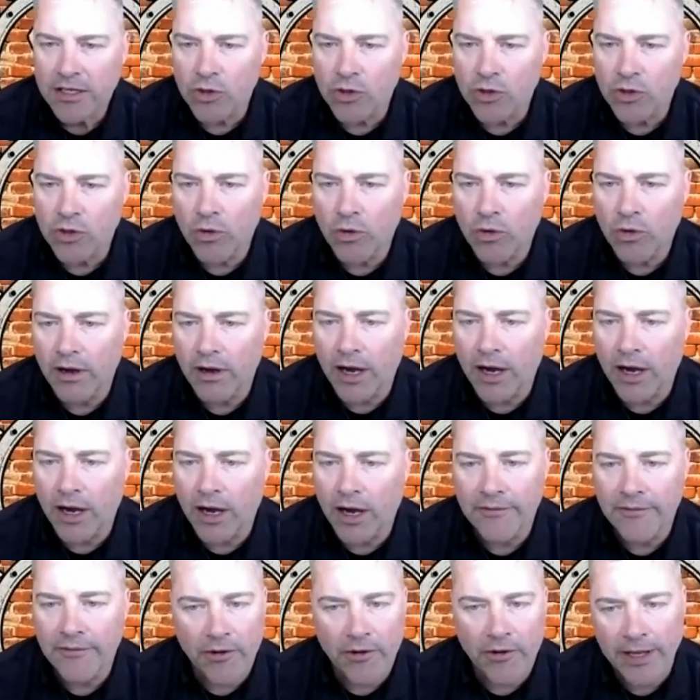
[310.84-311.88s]
So
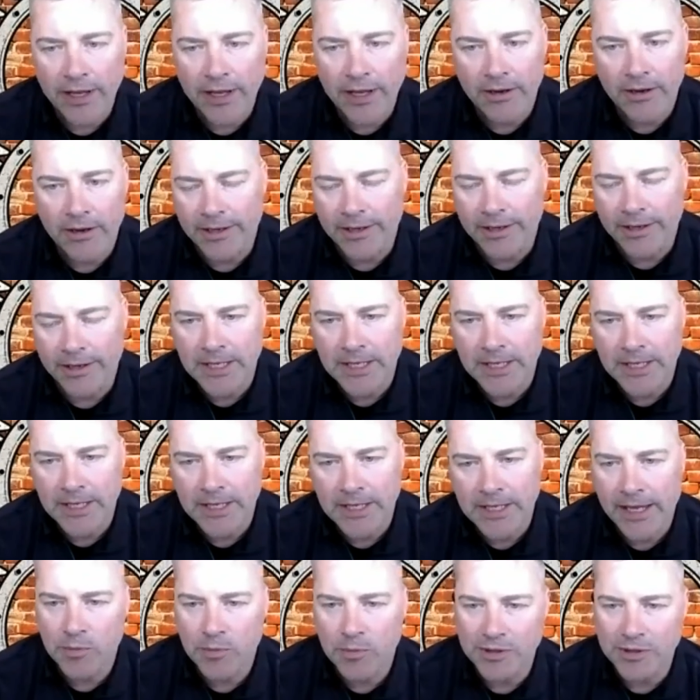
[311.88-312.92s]
I've already, like,
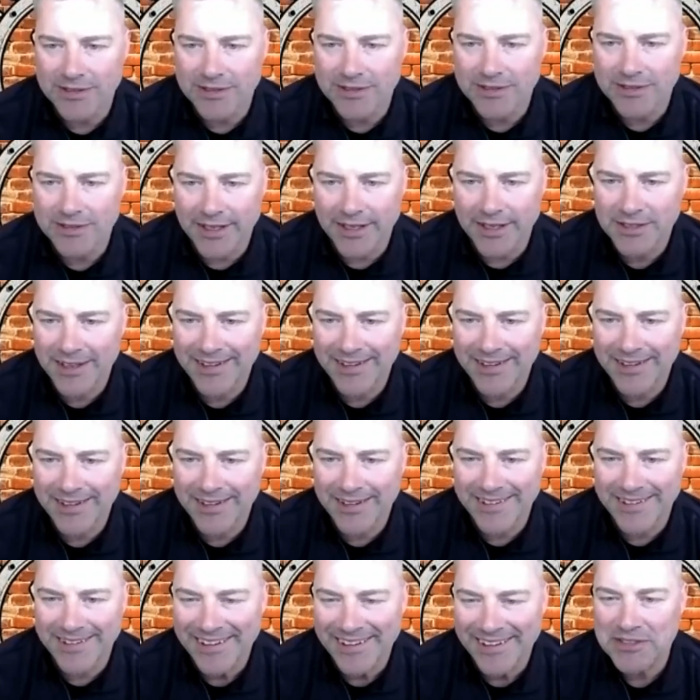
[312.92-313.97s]
seeing him was like
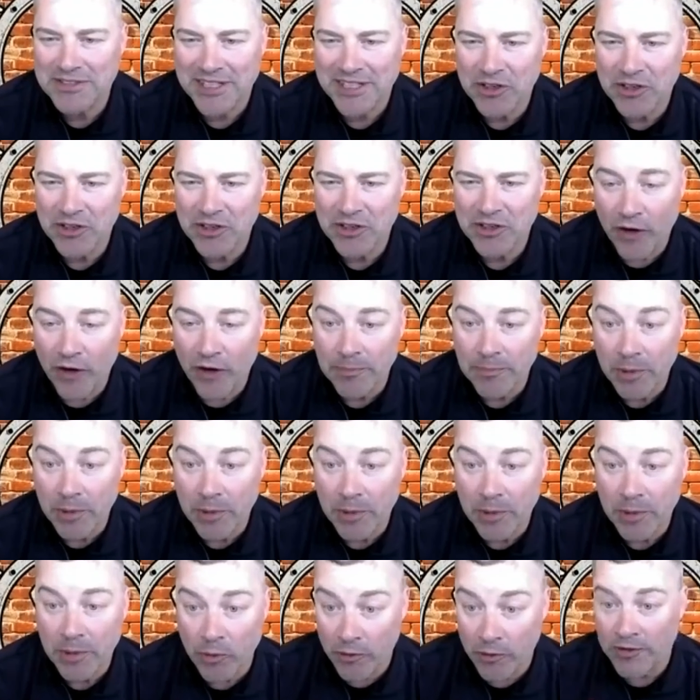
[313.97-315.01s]
seeing, I won't say an old
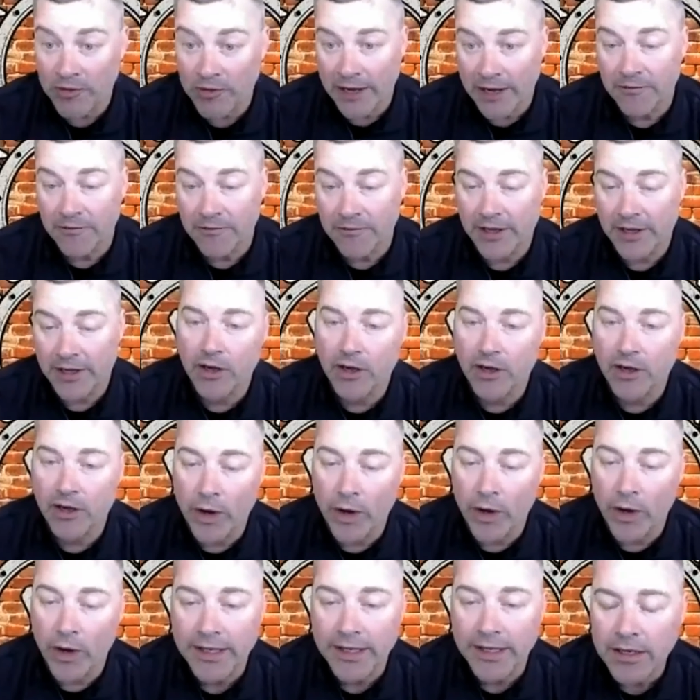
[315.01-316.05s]
friend, but we were definitely
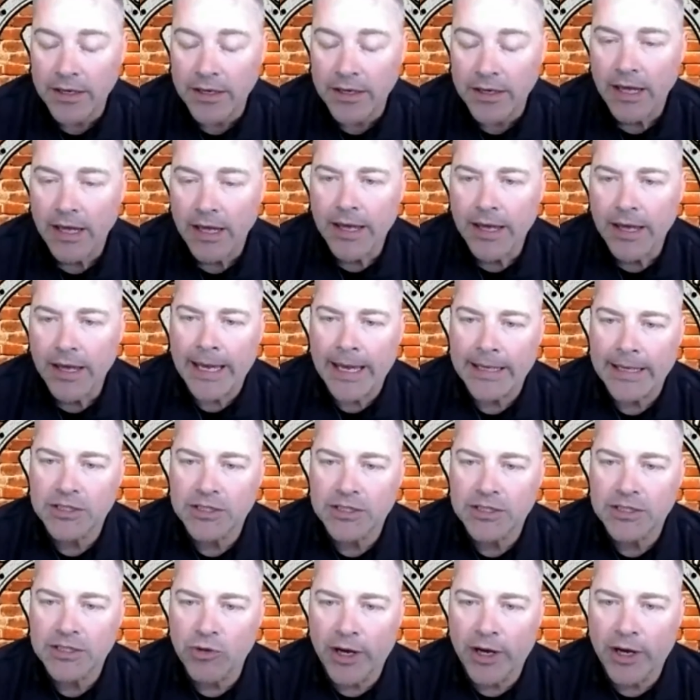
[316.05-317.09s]
acquainted.
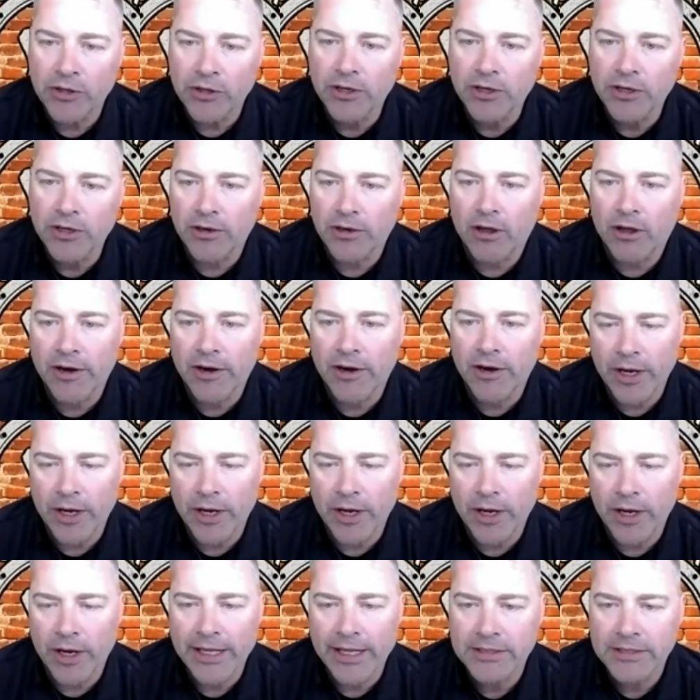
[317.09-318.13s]
And so I took a lot of
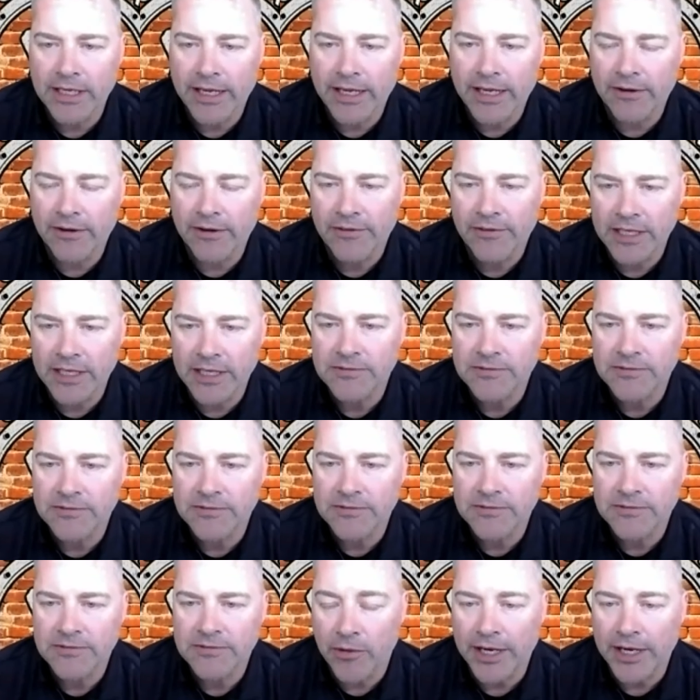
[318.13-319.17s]
what he said at face
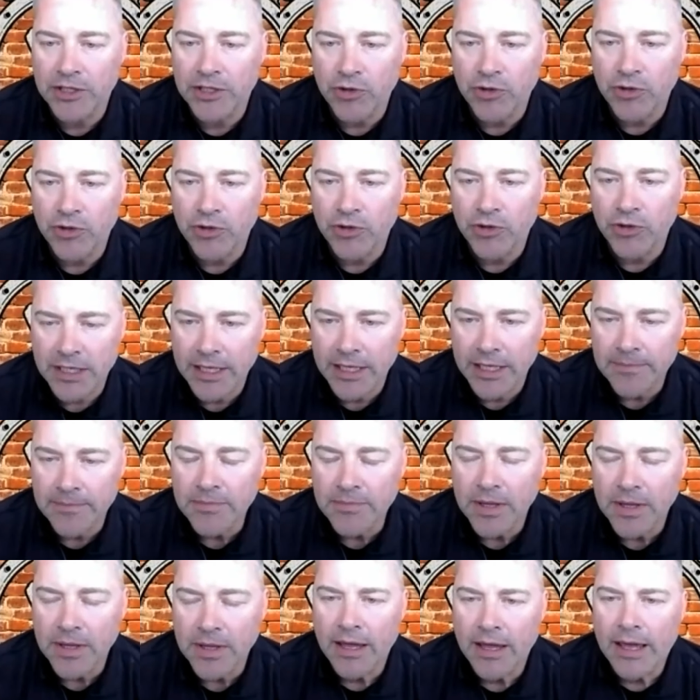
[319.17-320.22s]
value and I trusted
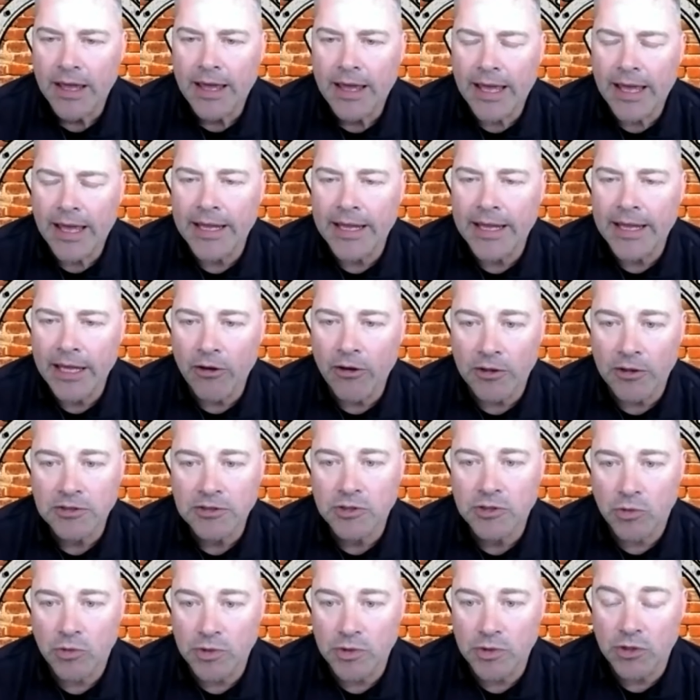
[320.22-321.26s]
him. And he
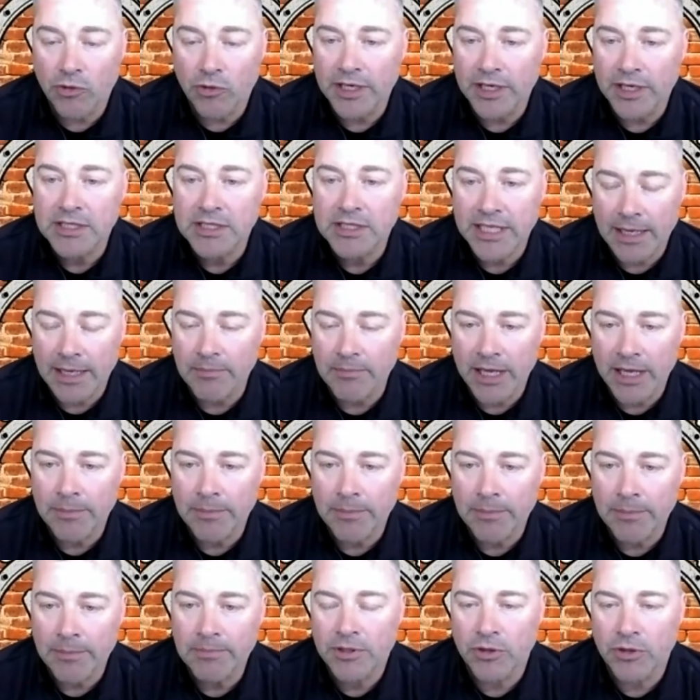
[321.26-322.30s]
also was going to set
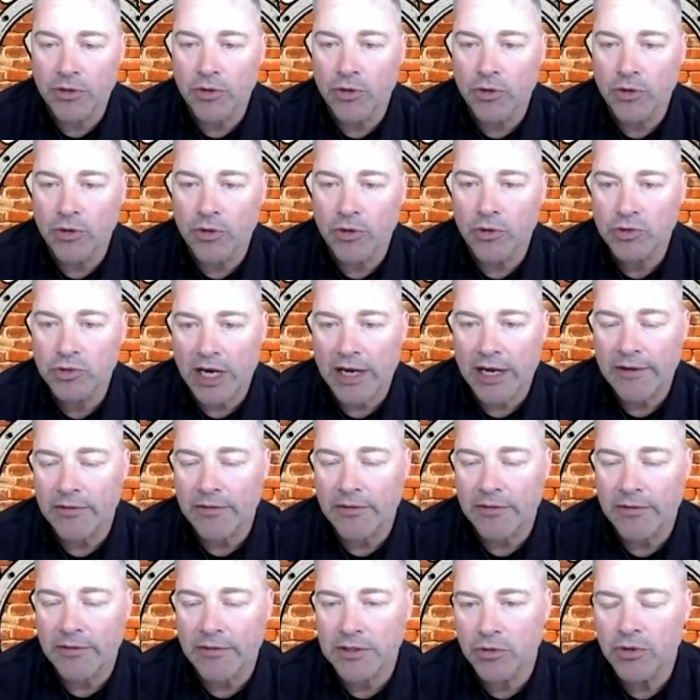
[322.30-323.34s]
me up to
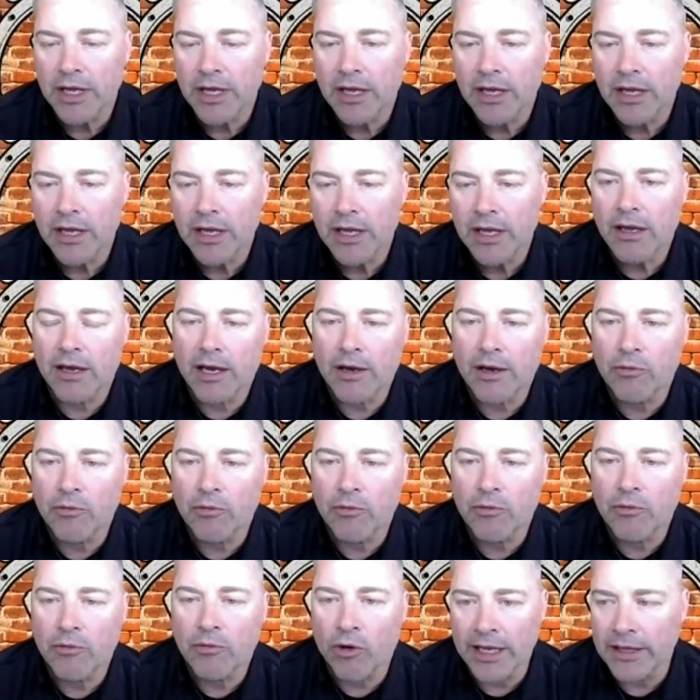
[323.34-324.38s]
travel to
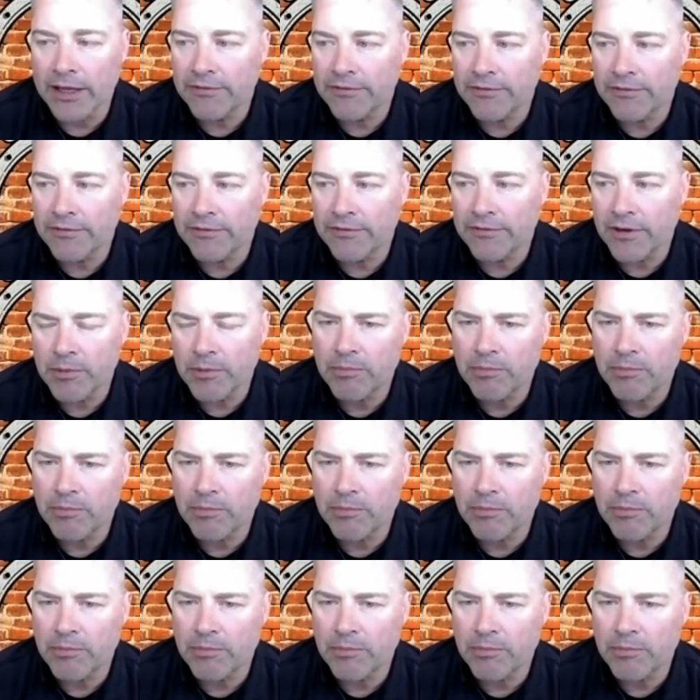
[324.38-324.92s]
where I live.